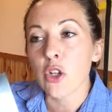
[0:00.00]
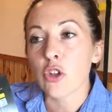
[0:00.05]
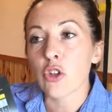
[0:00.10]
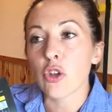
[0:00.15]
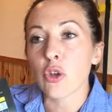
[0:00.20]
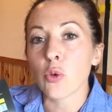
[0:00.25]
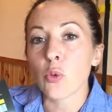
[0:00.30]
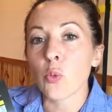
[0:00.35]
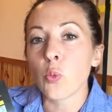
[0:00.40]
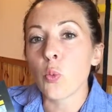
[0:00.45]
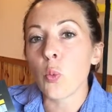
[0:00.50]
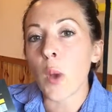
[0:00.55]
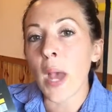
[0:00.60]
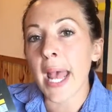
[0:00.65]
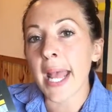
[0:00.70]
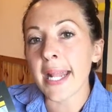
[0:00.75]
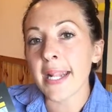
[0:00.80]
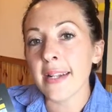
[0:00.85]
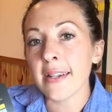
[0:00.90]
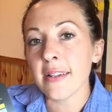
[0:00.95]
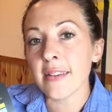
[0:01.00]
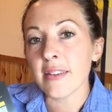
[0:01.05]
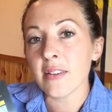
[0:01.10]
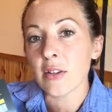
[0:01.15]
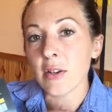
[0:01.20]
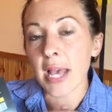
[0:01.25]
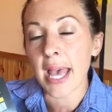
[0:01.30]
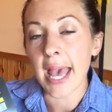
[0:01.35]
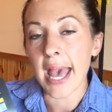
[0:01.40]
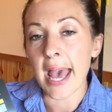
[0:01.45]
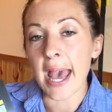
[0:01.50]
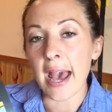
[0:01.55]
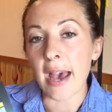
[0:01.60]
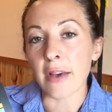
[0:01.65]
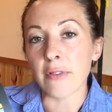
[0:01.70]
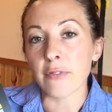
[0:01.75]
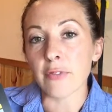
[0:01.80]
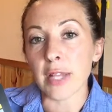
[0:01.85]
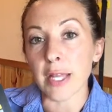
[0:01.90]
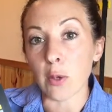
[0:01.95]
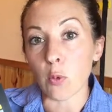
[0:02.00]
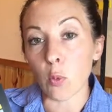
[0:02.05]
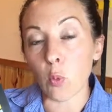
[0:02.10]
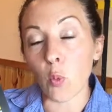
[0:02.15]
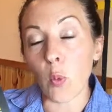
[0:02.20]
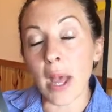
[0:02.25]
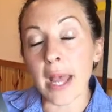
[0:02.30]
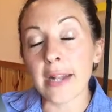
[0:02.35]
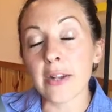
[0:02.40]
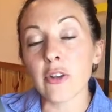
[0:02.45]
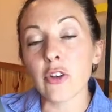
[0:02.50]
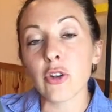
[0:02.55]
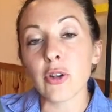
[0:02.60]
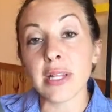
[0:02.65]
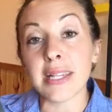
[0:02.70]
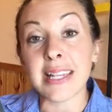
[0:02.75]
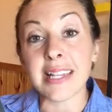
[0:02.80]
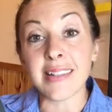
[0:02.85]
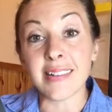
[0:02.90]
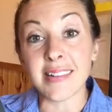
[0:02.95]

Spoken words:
to when to have, like when during the